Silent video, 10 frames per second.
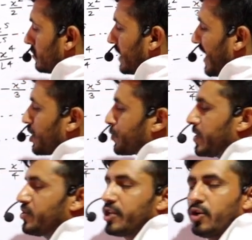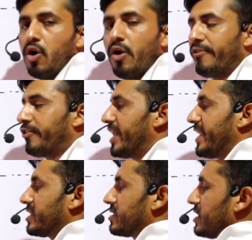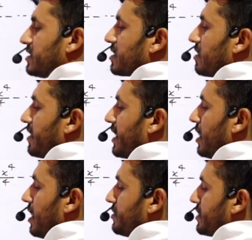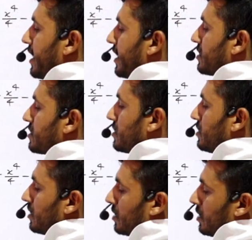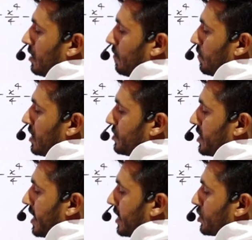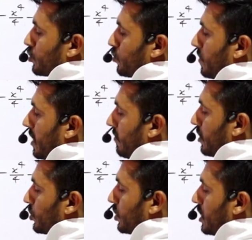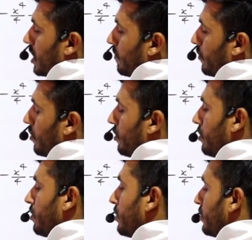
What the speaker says: The expansion of tan x is given as x plus x to power 3 upon